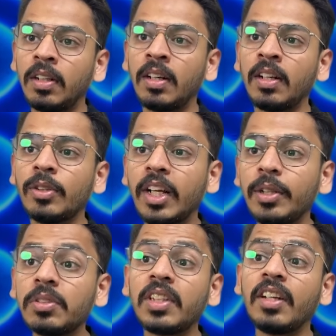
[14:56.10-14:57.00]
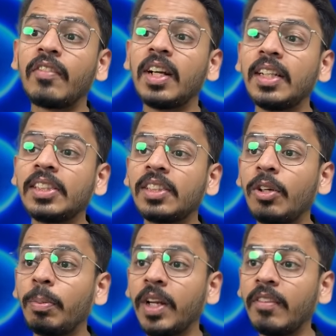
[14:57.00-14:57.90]
you can use the if conditional
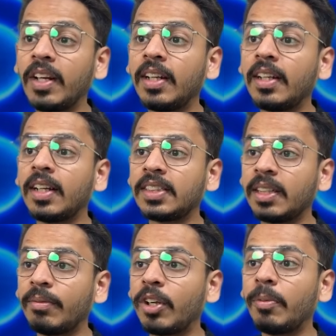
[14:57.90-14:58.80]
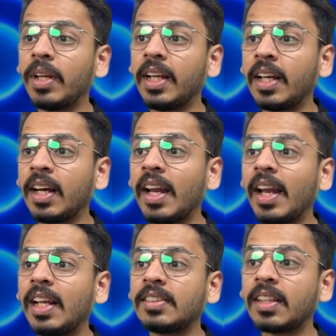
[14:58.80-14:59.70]
to prevent a step from running
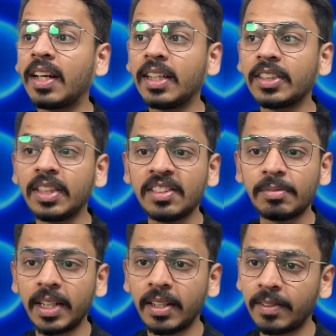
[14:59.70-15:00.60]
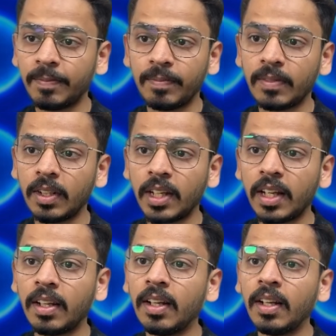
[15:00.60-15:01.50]
unless a condition is met.
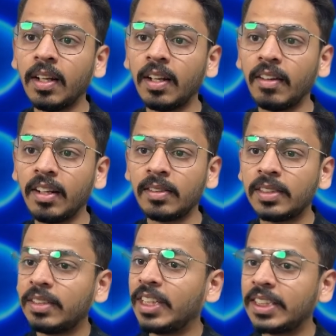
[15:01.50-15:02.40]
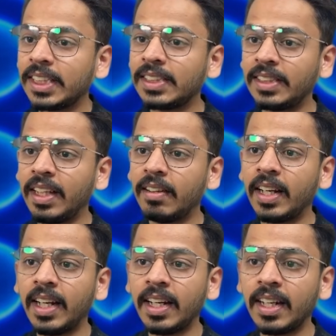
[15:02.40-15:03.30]
Okay, and we just say
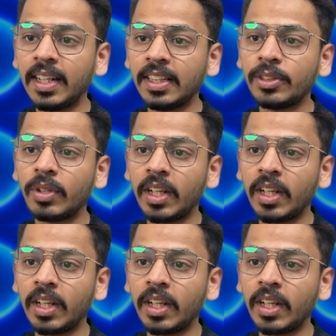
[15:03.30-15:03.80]
running the test. You can